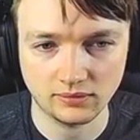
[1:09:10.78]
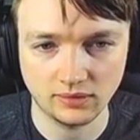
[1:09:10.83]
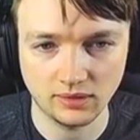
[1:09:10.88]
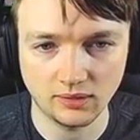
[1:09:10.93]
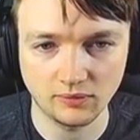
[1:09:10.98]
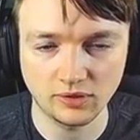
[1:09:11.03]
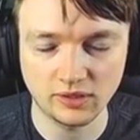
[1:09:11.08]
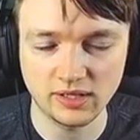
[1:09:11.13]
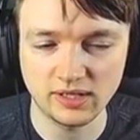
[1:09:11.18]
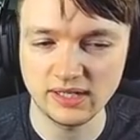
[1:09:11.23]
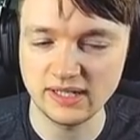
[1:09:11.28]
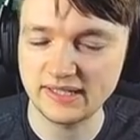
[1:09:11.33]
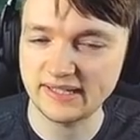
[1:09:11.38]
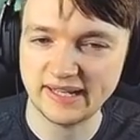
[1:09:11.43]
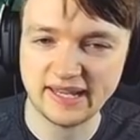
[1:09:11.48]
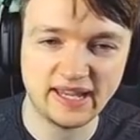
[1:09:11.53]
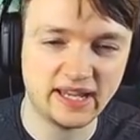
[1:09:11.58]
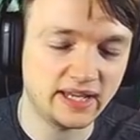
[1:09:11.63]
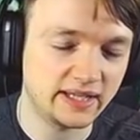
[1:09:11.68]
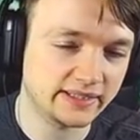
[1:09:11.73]
I'm going to need to
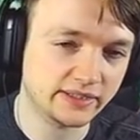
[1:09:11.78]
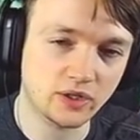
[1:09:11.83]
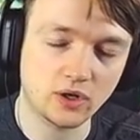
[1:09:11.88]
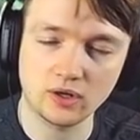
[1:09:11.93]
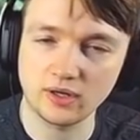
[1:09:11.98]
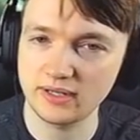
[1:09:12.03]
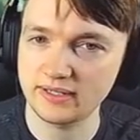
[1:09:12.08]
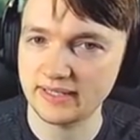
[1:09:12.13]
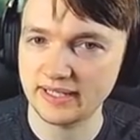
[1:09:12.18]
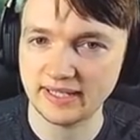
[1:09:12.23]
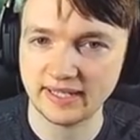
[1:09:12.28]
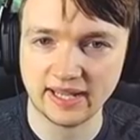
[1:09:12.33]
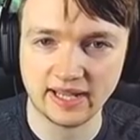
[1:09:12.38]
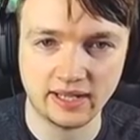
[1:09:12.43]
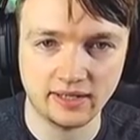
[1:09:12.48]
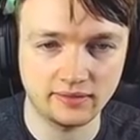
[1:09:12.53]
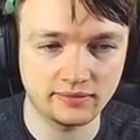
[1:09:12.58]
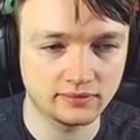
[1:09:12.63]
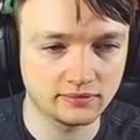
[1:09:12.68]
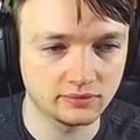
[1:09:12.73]
hit as hard as I
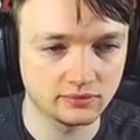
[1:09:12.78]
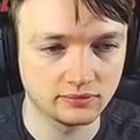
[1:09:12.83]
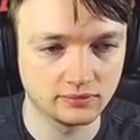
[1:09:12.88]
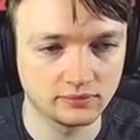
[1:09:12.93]
can.